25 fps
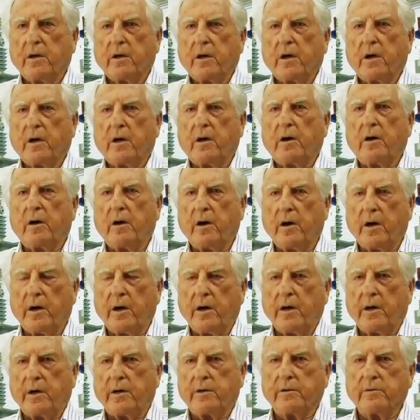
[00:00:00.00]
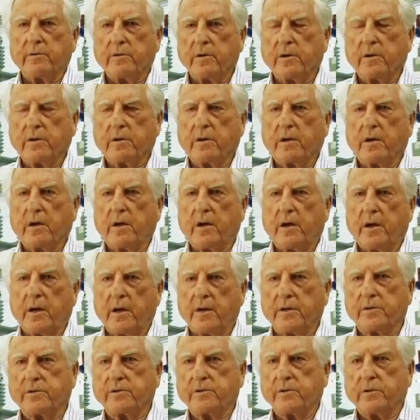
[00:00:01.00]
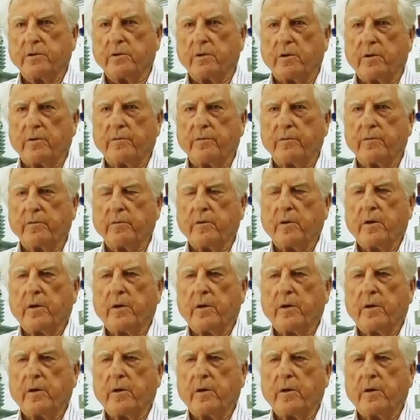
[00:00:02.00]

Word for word: a higher class of